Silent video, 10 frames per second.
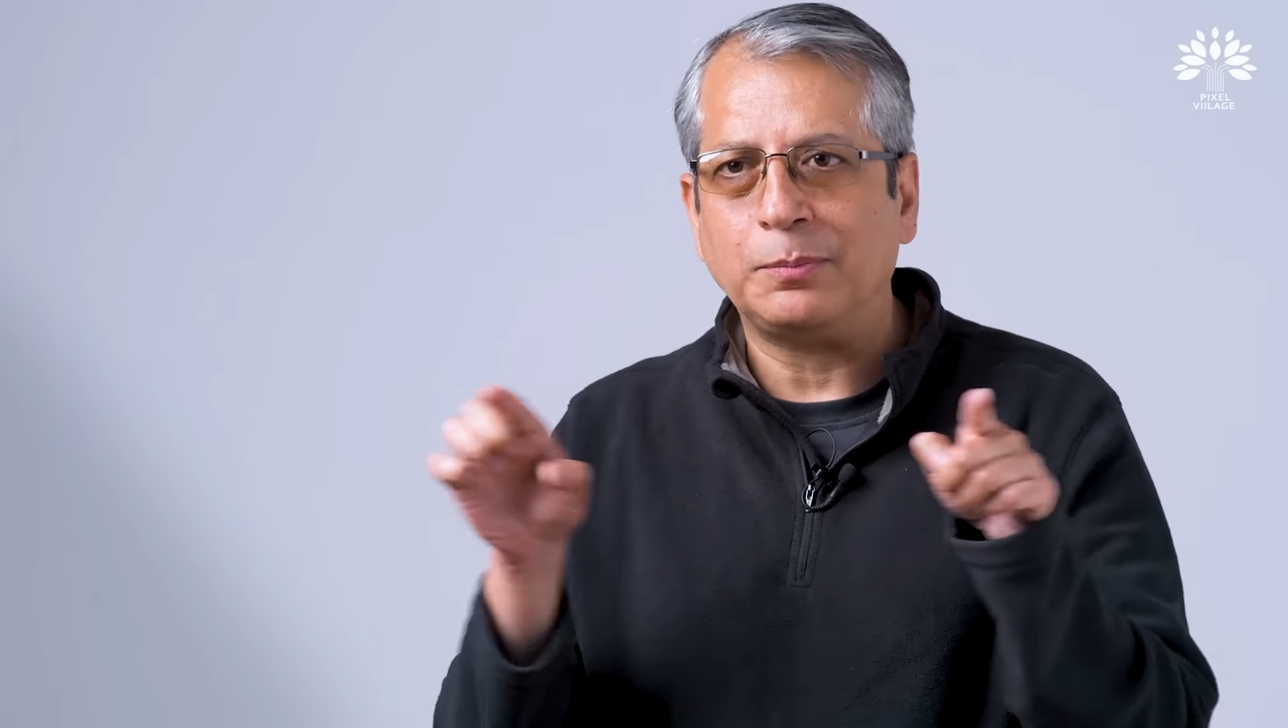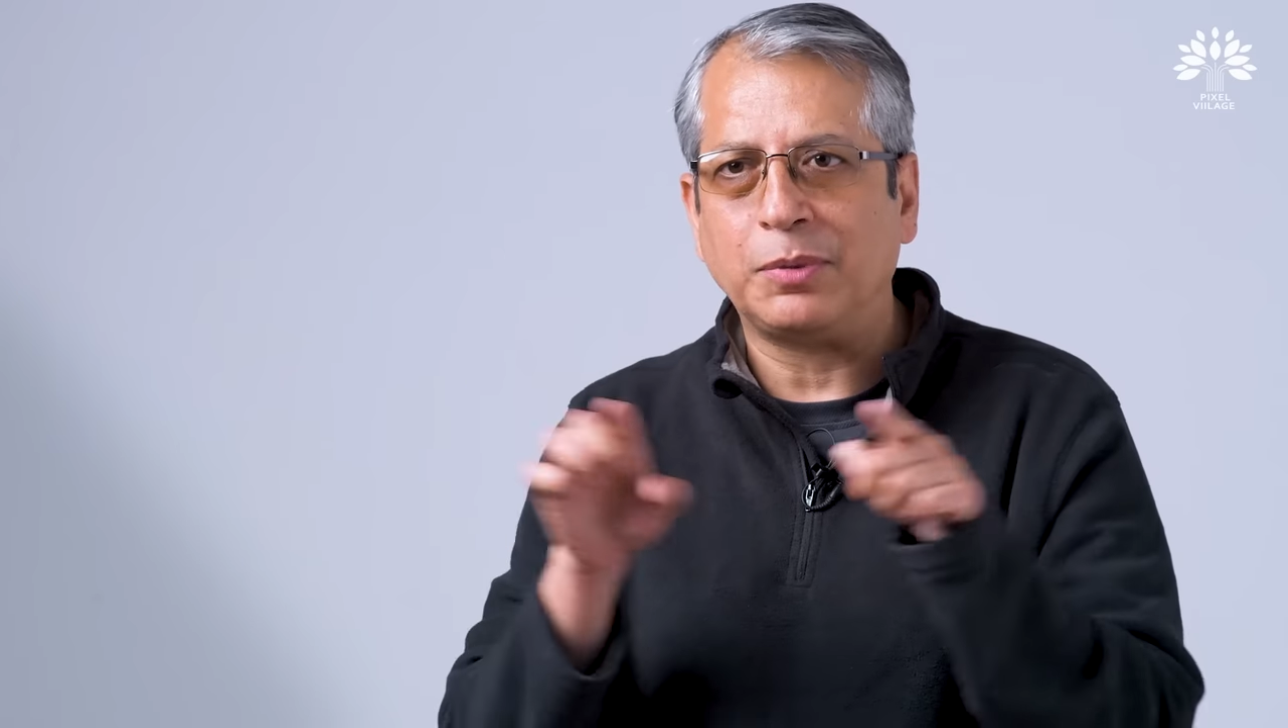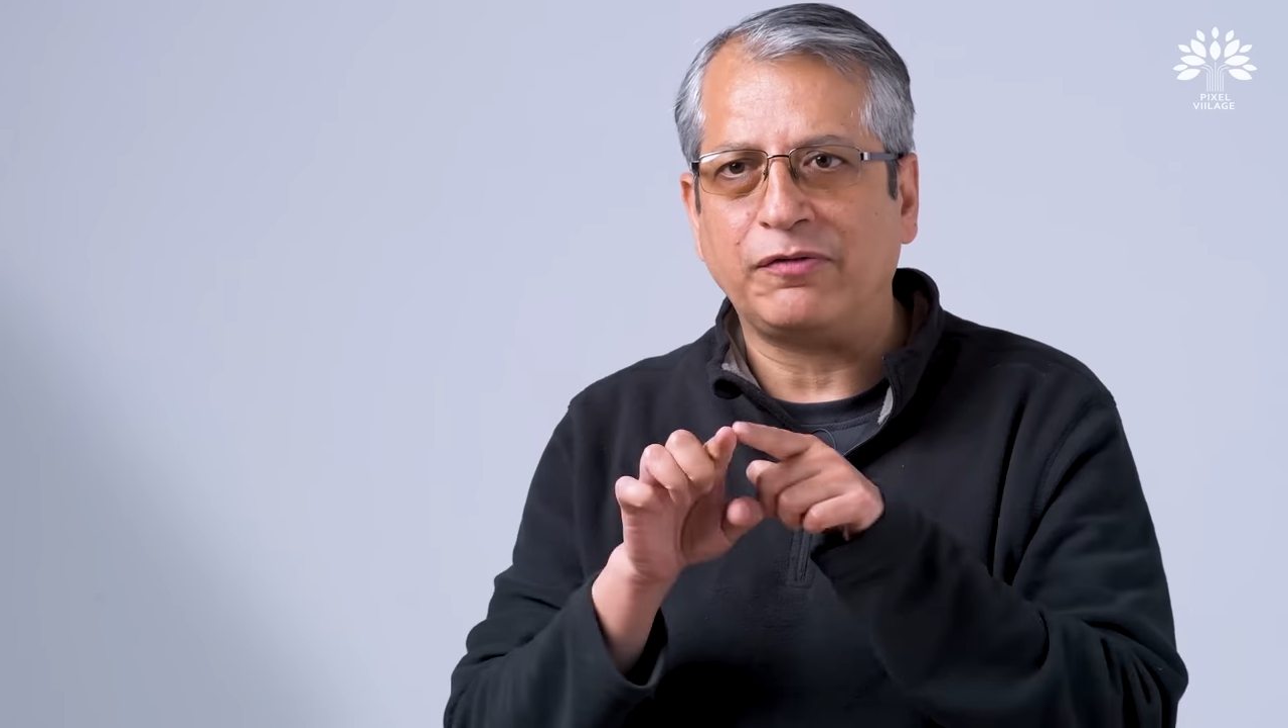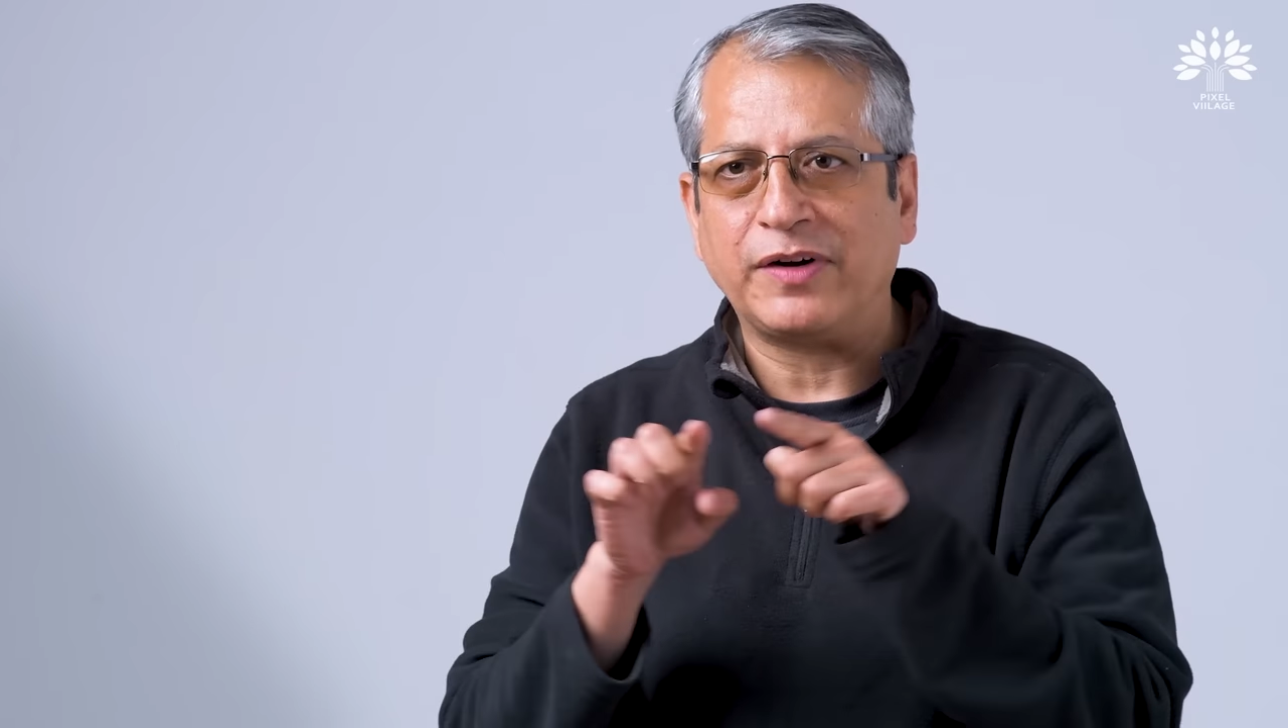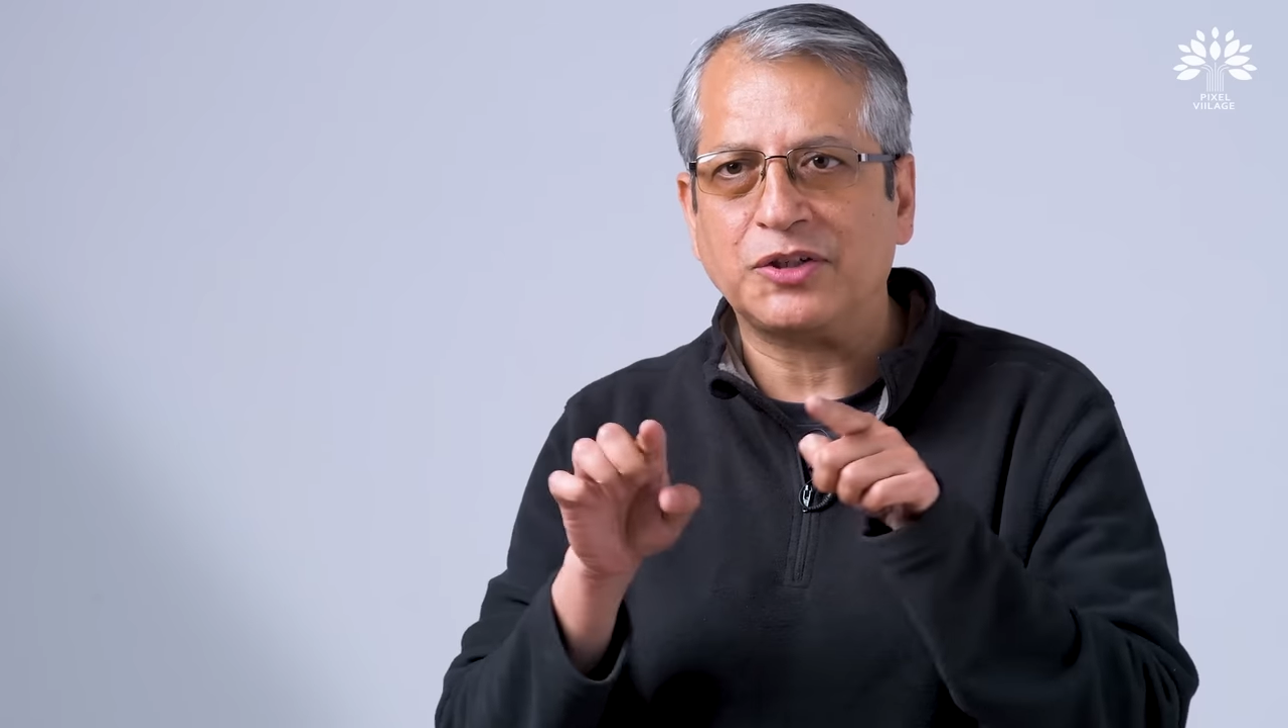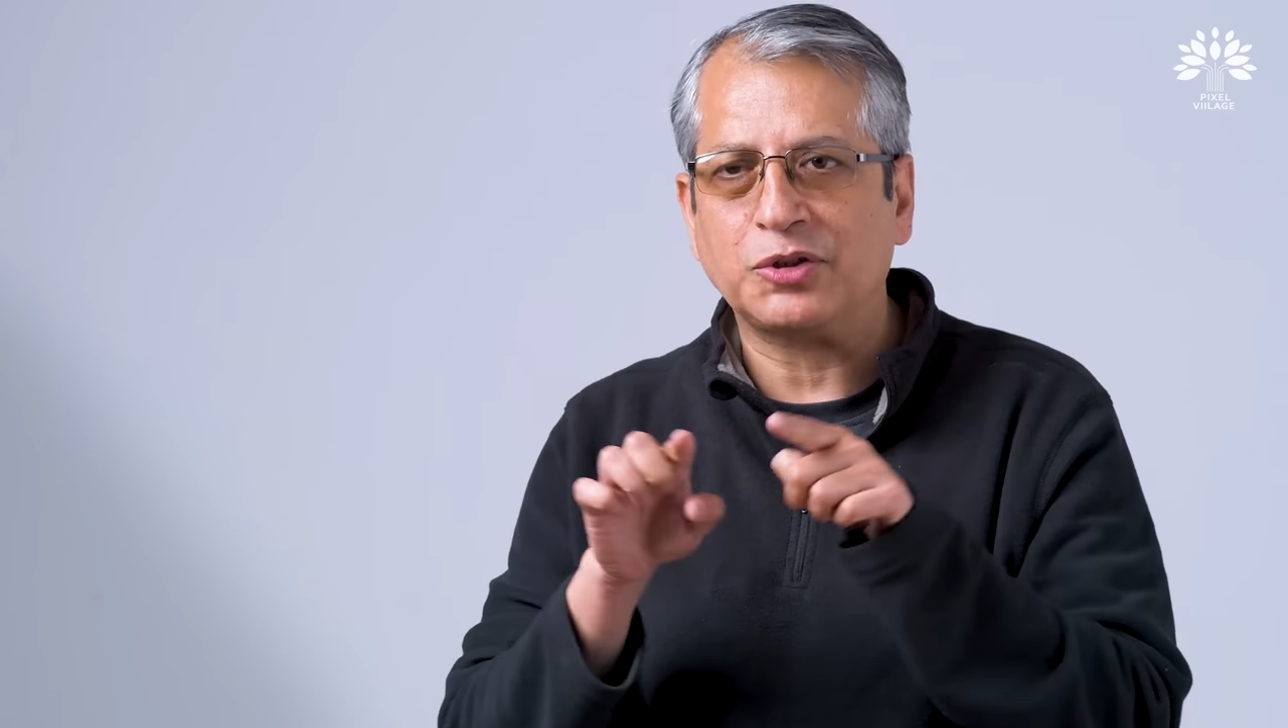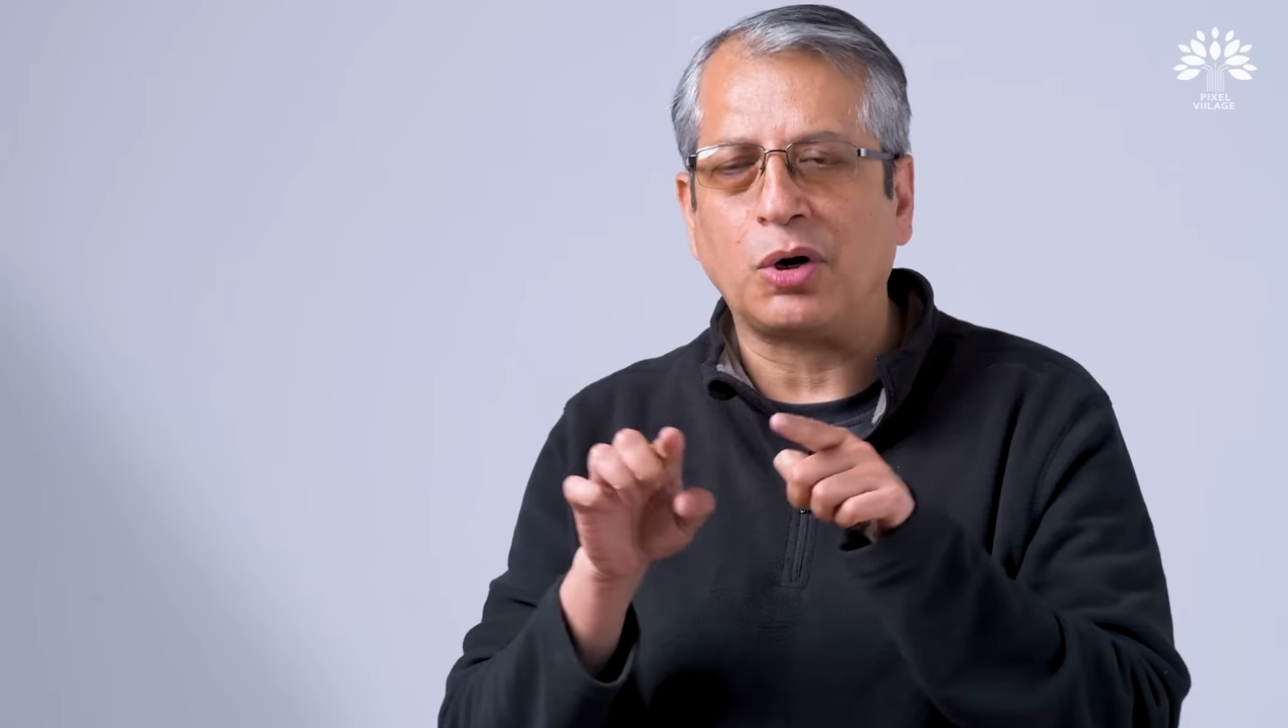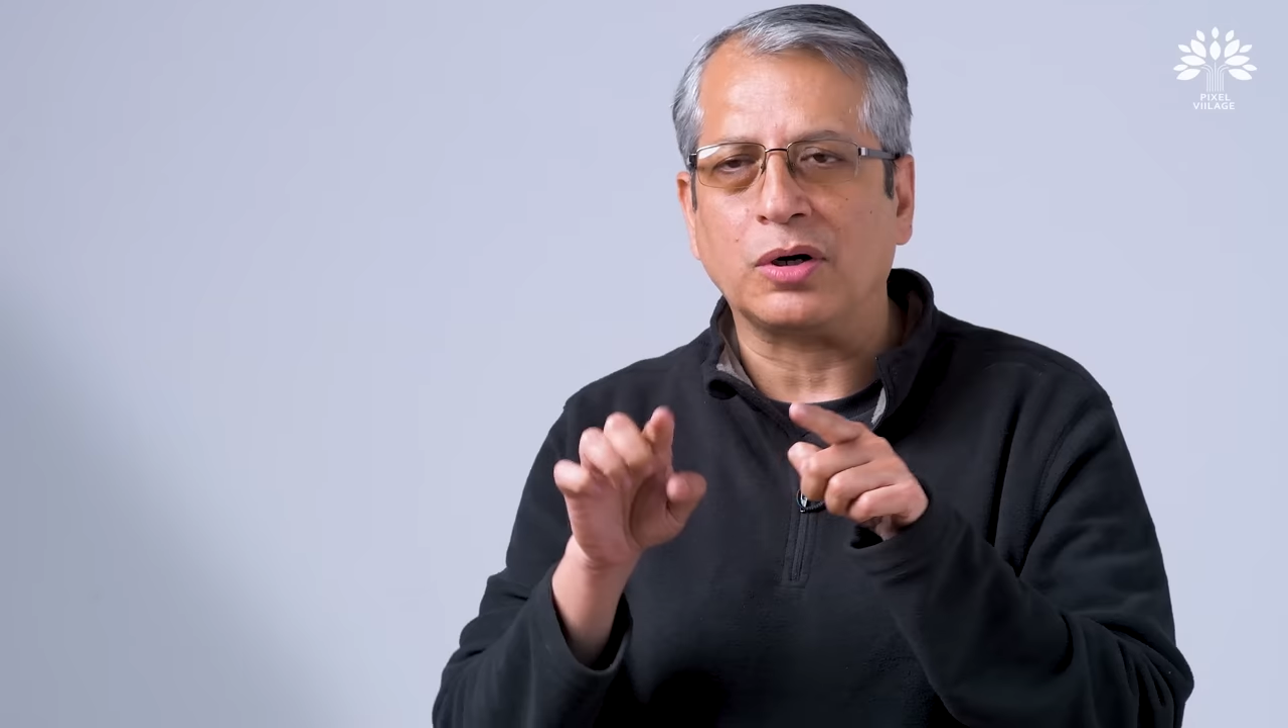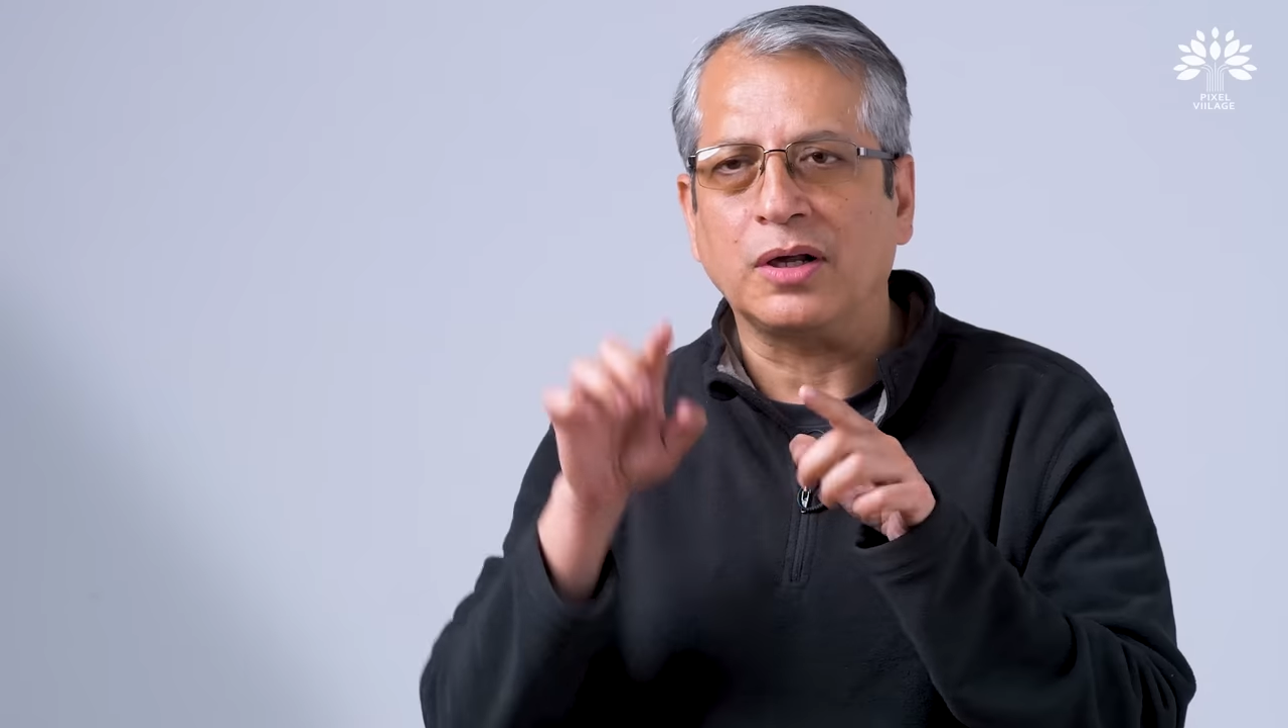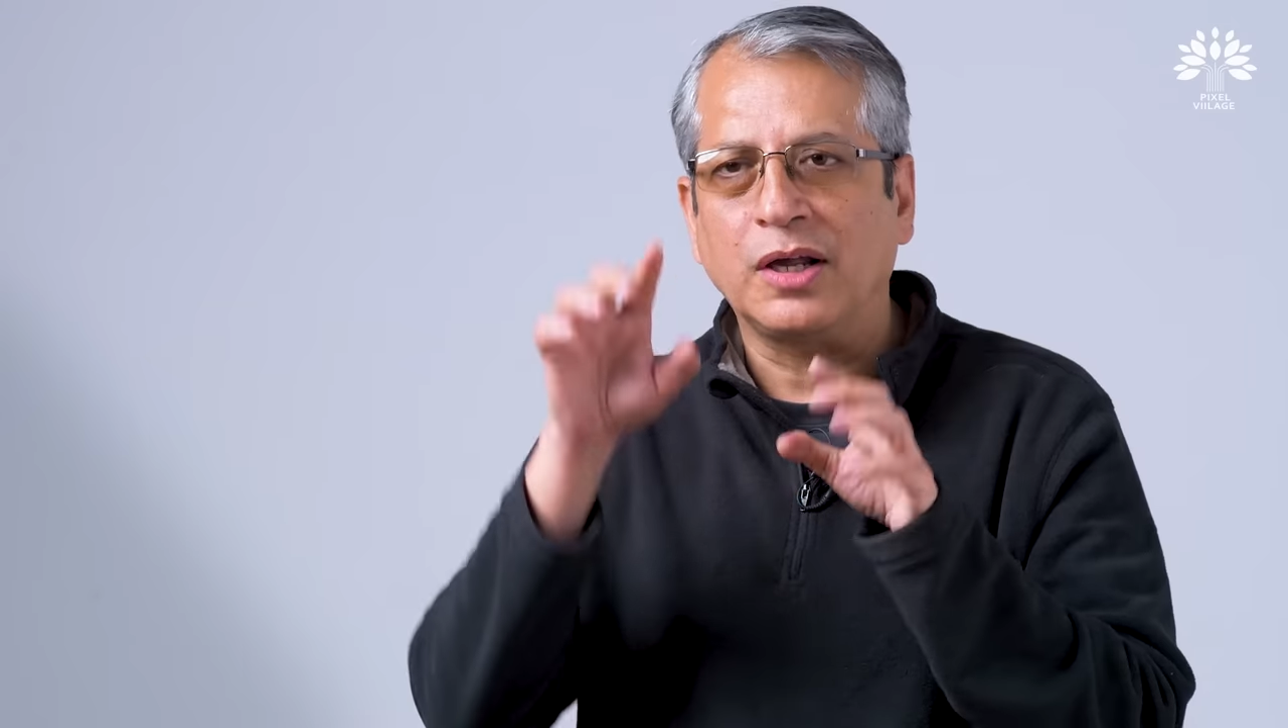that perfect
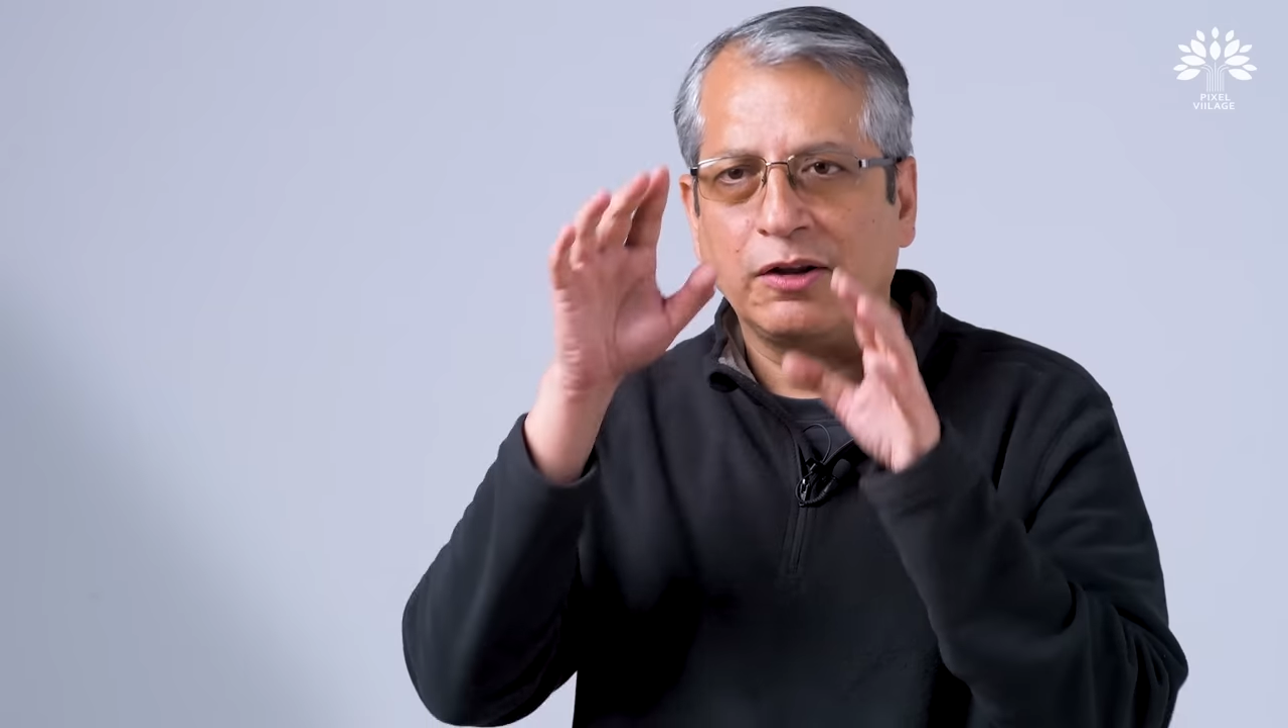shot